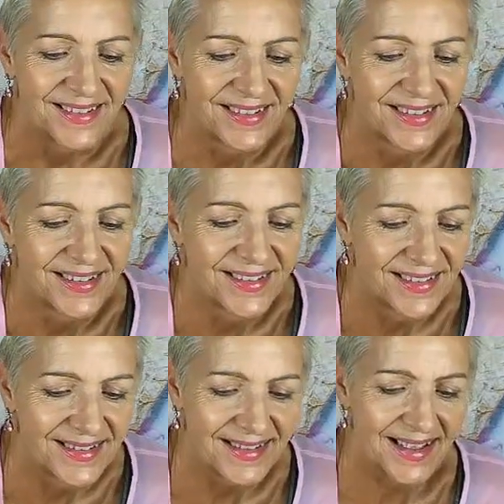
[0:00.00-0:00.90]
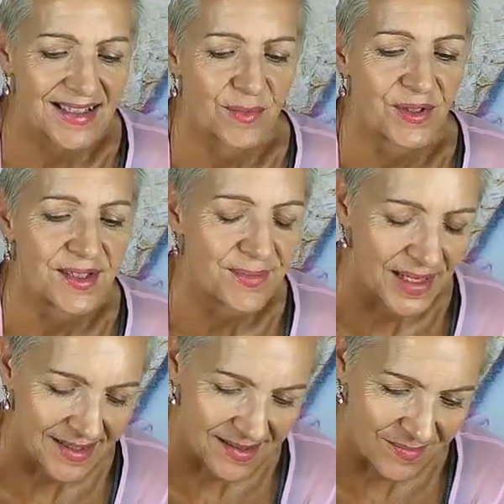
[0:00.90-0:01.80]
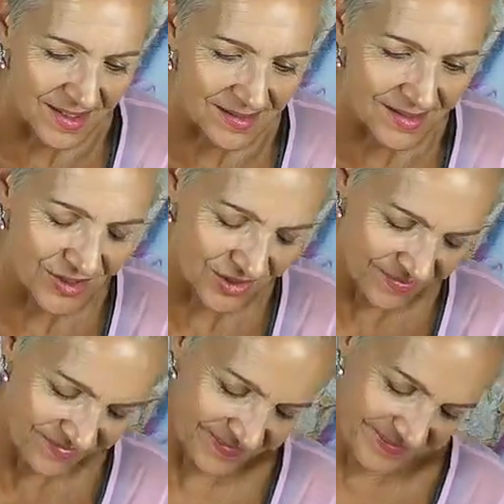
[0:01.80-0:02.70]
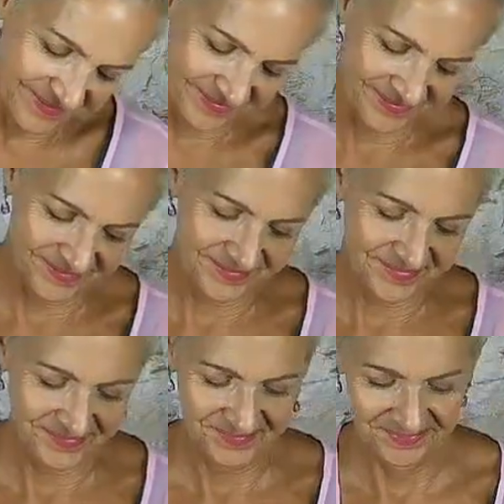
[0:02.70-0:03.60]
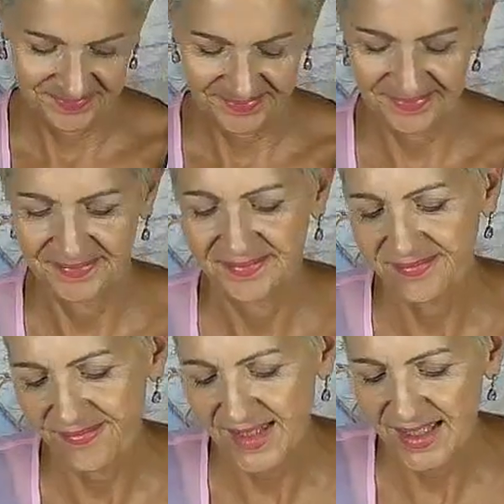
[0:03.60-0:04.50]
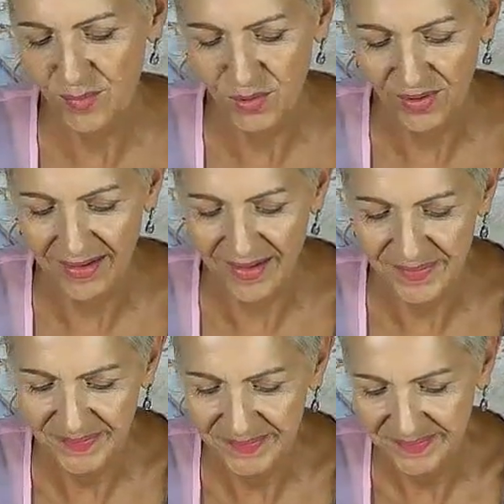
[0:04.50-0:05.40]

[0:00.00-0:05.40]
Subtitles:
Oh, it has the most amazing message. Mm-hmm. Pull it up.